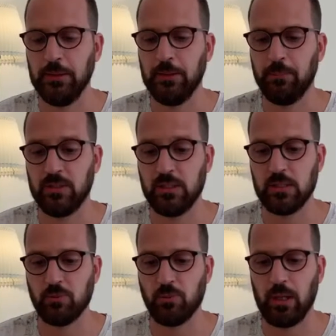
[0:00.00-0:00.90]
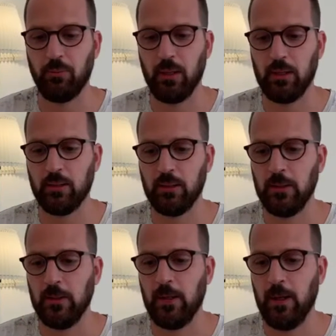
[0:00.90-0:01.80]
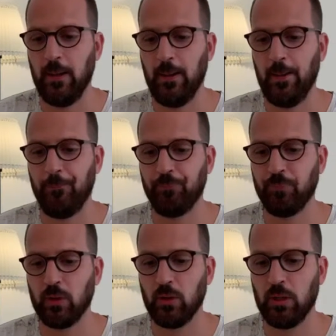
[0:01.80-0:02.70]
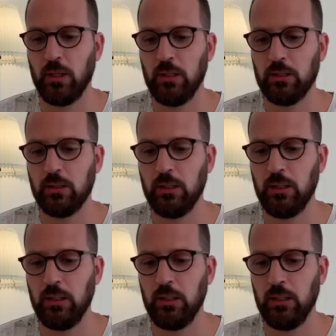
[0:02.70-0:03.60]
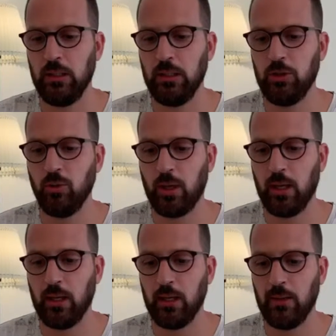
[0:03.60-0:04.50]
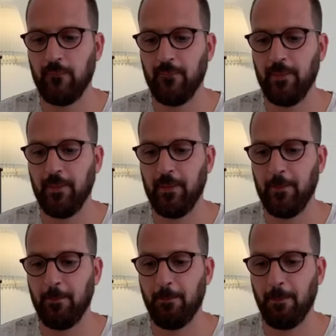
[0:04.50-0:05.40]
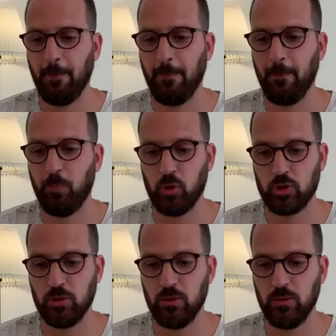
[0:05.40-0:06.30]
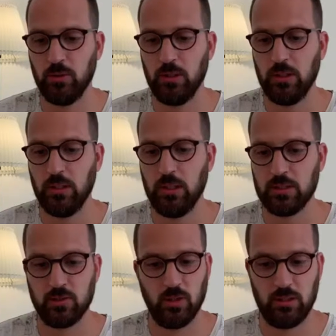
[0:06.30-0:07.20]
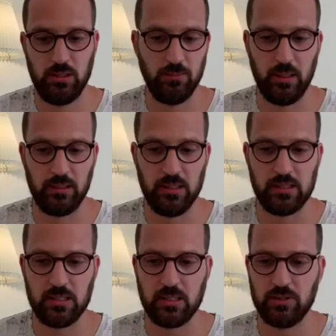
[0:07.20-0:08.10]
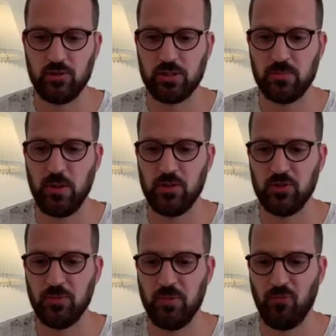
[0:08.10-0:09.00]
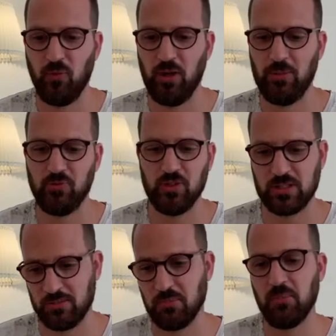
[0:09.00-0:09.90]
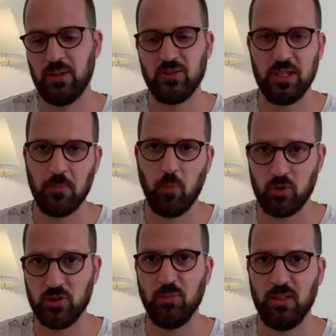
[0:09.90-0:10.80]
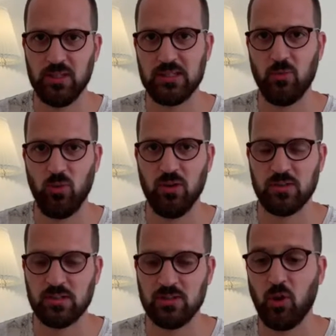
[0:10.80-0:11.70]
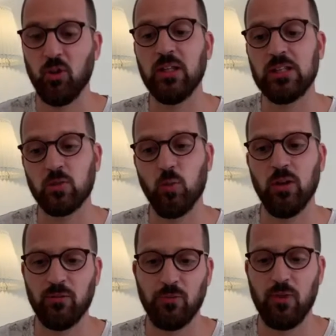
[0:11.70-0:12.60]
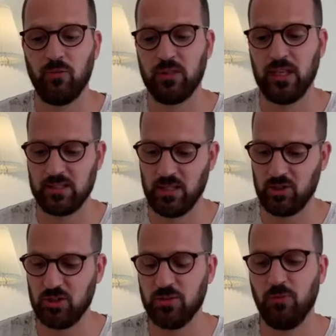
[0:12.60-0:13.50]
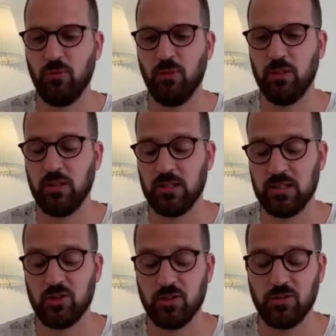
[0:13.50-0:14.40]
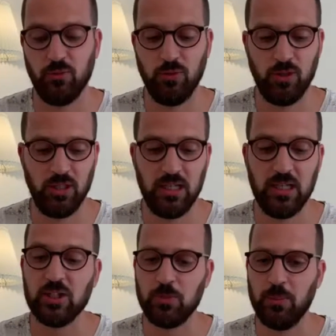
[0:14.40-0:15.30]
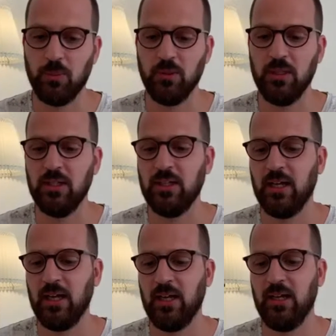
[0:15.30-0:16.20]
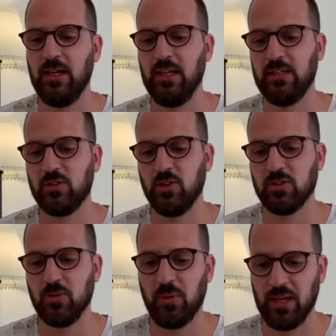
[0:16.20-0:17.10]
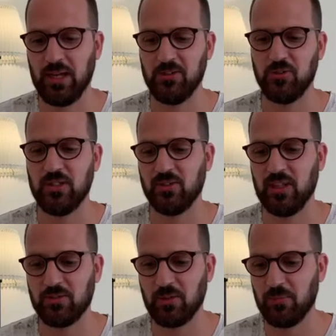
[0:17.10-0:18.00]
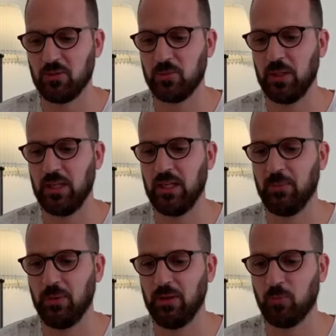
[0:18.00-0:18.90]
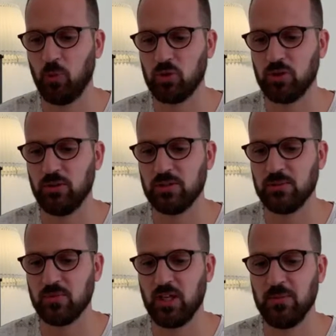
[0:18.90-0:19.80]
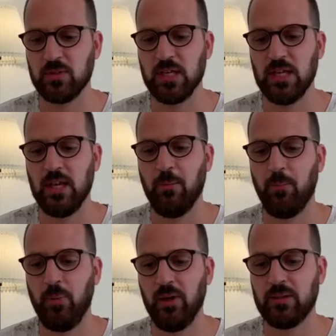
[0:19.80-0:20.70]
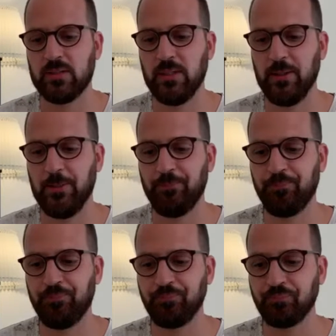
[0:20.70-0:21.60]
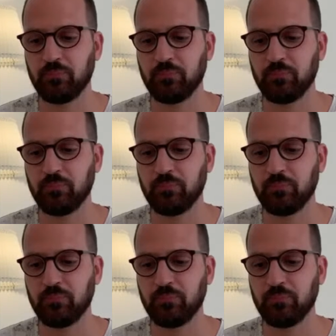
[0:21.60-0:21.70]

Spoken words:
but this is what I read. In the UK, Portugal is not in the blacklist, as I just mentioned before. I'm just mentioning Portugal because it was not only it's one of the favorite destinations for English people, it's also my country, so that's why I'm speaking about Portugal sometimes. But a